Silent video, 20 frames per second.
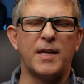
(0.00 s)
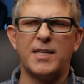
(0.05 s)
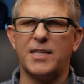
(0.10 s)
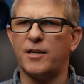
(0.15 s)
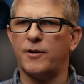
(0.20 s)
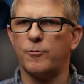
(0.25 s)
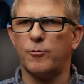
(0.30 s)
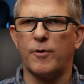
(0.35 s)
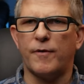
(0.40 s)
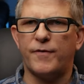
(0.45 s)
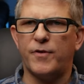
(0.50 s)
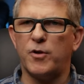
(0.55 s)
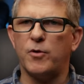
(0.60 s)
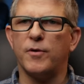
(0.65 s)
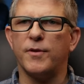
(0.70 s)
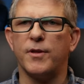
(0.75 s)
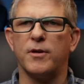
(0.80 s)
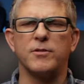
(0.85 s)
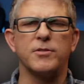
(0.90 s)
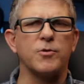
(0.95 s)
I did a
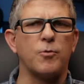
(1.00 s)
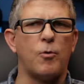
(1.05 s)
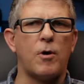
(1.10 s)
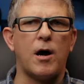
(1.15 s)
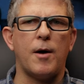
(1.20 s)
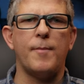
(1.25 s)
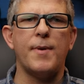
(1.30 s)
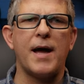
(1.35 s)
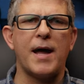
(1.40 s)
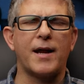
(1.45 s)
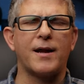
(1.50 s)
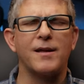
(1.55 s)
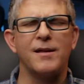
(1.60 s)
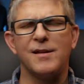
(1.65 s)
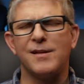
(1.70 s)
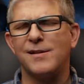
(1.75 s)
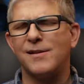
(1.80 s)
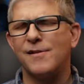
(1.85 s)
review on those a while back.